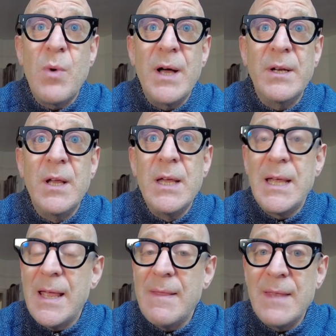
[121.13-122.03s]
one
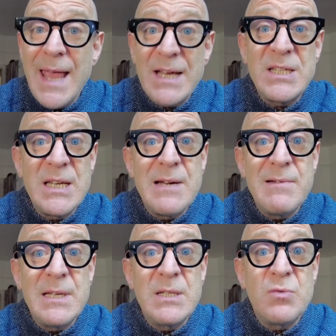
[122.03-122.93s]
in the X
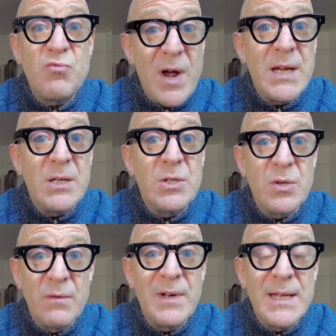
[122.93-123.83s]
series range
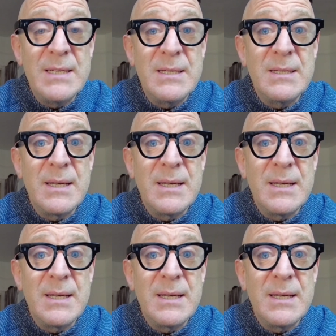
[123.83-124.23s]
of lenses